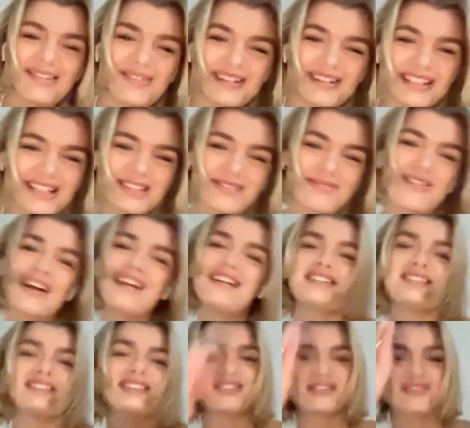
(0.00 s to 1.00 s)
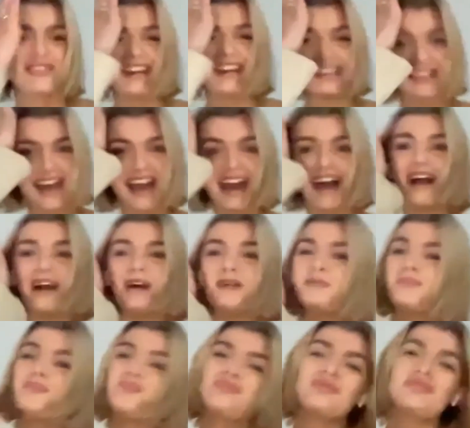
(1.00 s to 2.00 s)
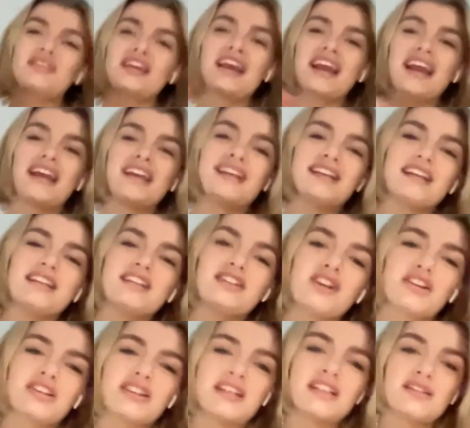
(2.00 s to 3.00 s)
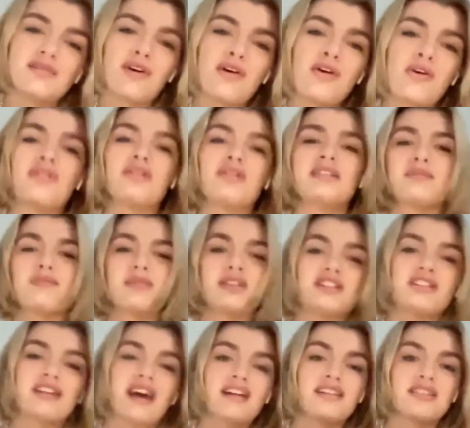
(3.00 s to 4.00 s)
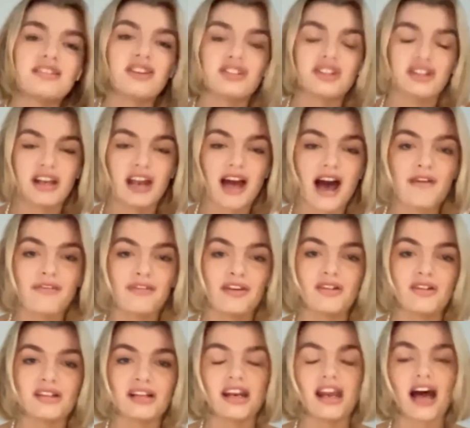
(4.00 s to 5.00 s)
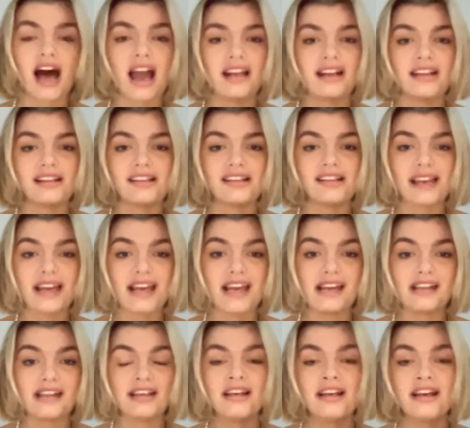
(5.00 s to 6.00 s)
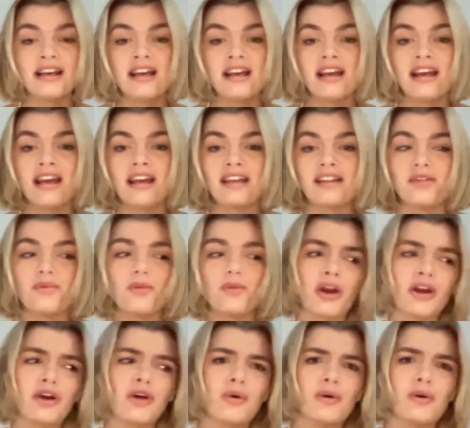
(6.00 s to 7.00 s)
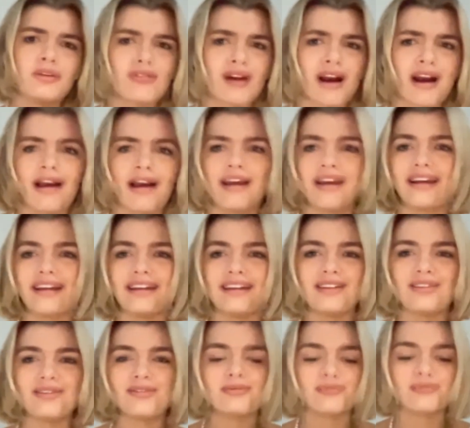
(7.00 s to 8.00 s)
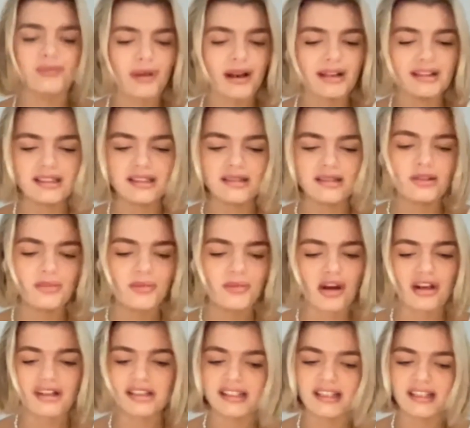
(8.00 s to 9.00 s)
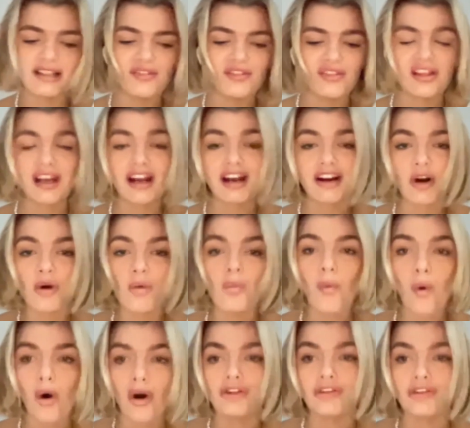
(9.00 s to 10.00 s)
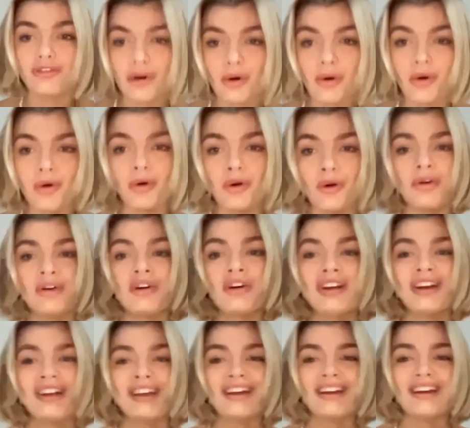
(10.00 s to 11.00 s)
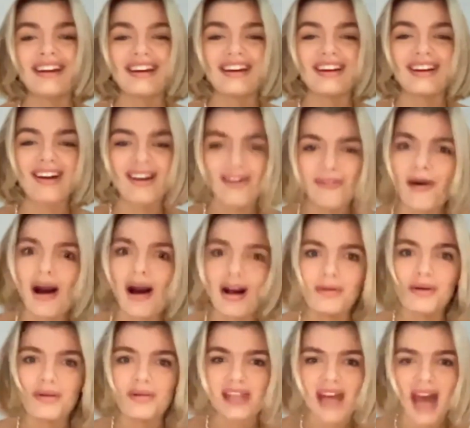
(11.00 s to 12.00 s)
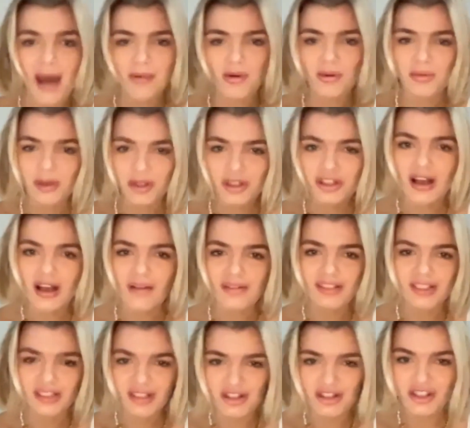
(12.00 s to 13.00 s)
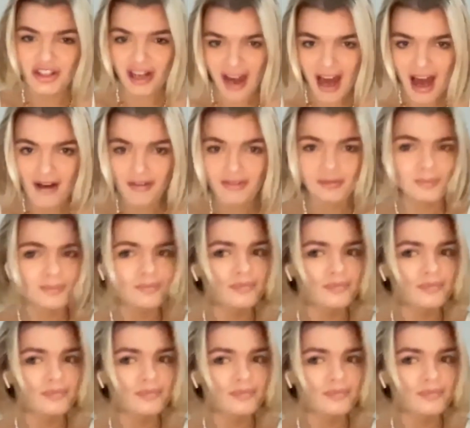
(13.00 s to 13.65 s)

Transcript: we just went straight there and took these photos, and we just had such a laugh. And I was like lying in the sea, and they weren't going right. And to be honest, I didn't even think I got one photo while we were there, but we just having such a laugh,